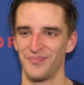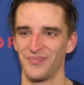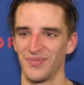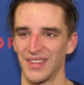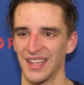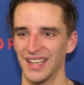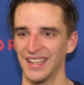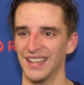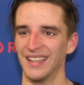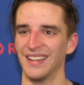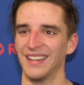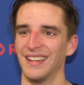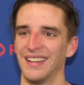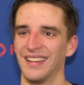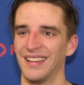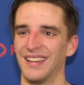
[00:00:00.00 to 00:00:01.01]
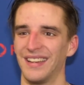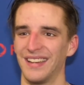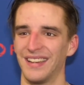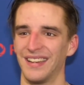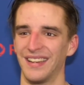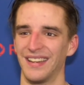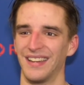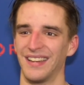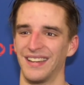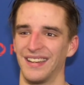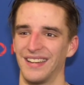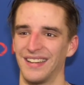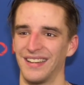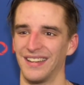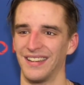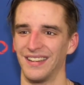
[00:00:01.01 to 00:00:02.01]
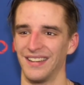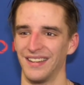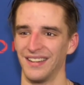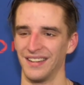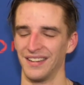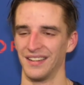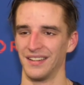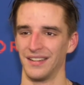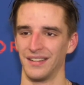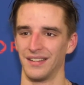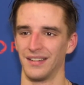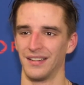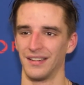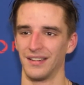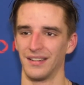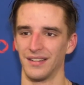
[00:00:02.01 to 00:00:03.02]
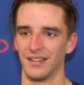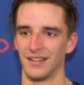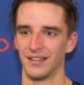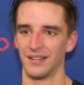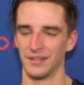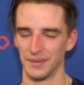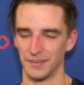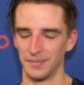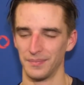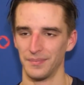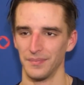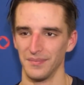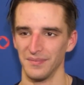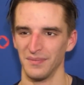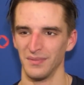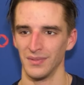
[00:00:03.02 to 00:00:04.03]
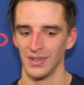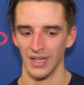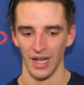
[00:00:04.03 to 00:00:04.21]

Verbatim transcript: What was the start like for you in Newfoundland? The numbers looked good, obviously, but how did you feel?